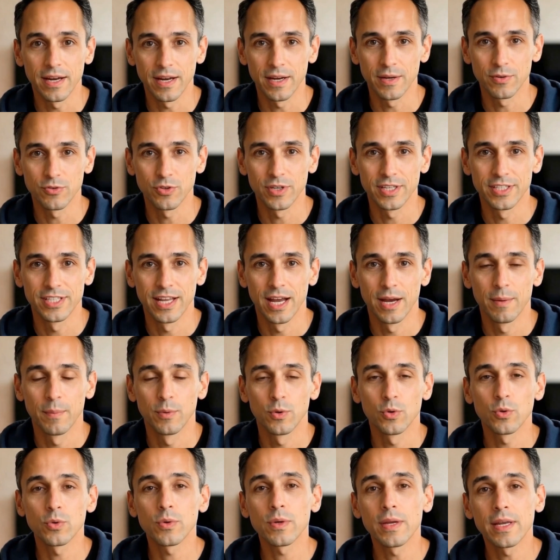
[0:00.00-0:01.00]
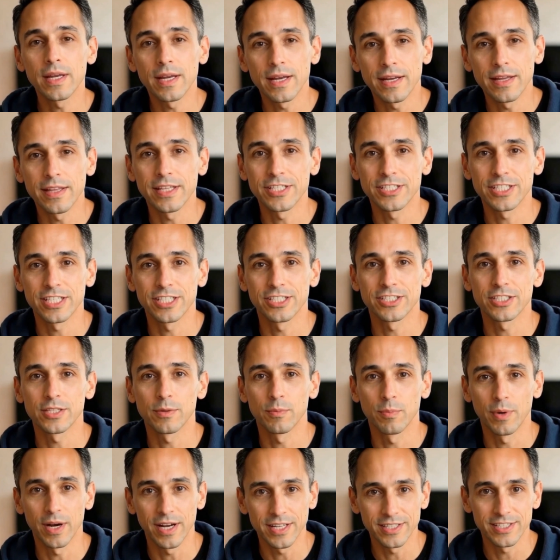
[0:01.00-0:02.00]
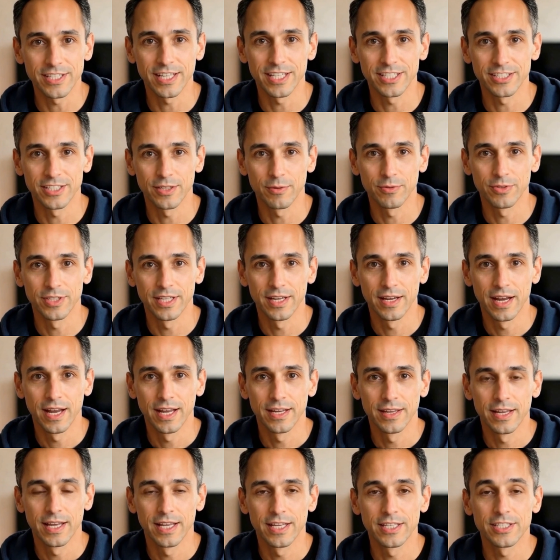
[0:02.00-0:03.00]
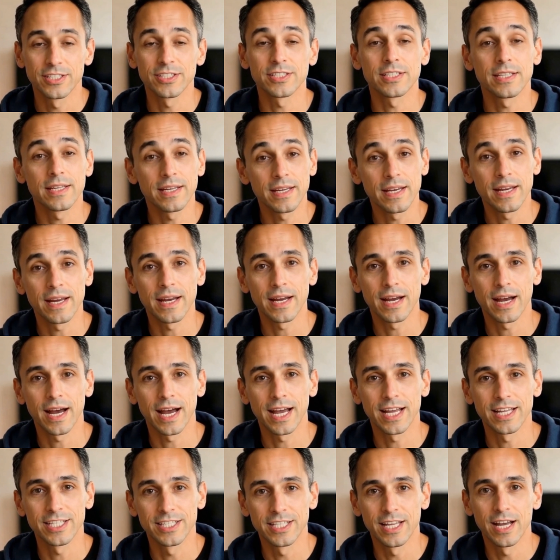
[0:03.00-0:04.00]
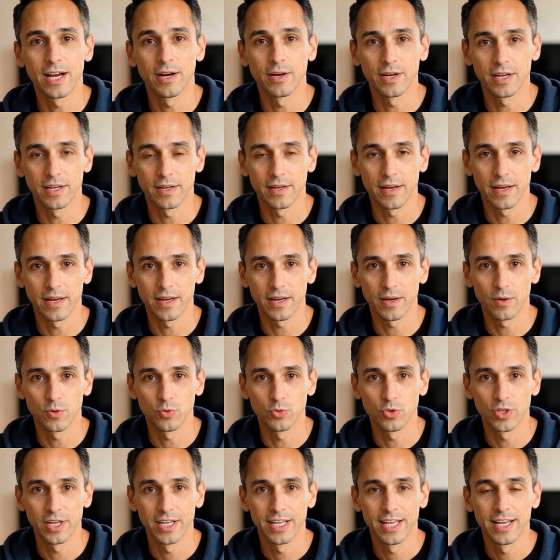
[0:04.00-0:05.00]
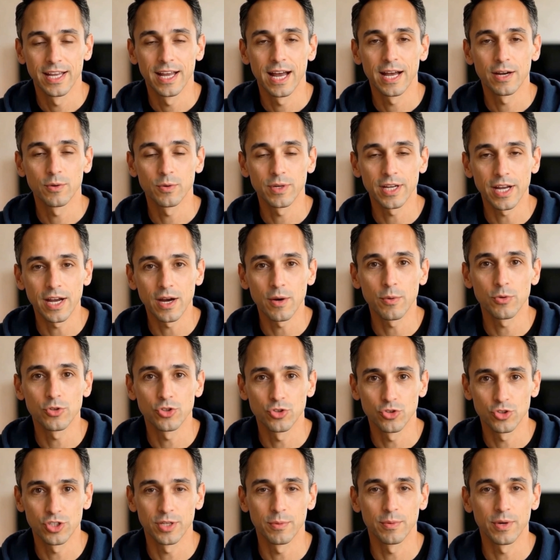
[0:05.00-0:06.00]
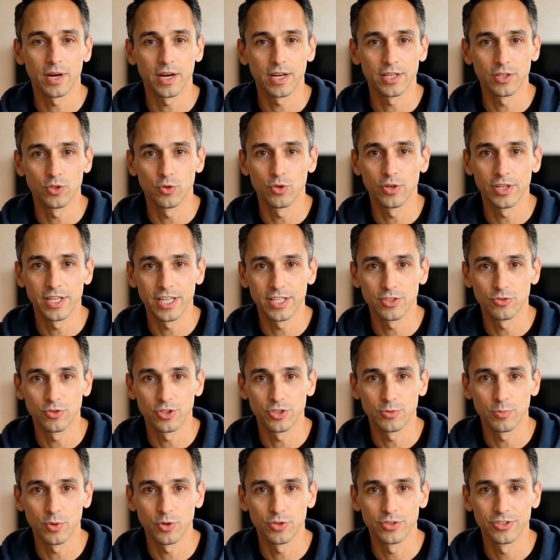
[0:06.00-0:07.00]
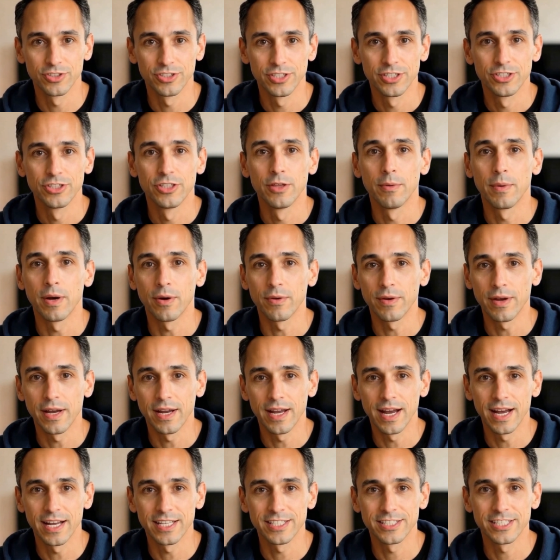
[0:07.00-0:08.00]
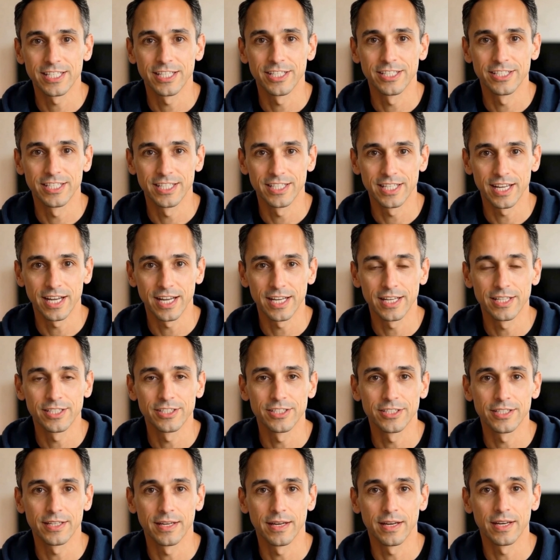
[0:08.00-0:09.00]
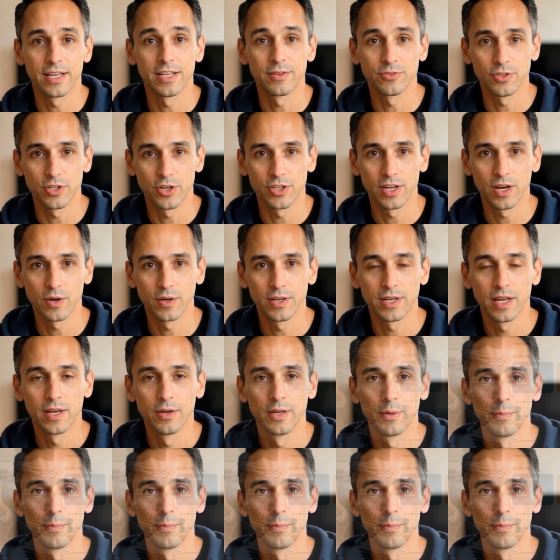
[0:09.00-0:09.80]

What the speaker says: For example, the system might say something like this: "Hey Sarah, really glad we helped streamline your lead response system over the last 60 days. If you know another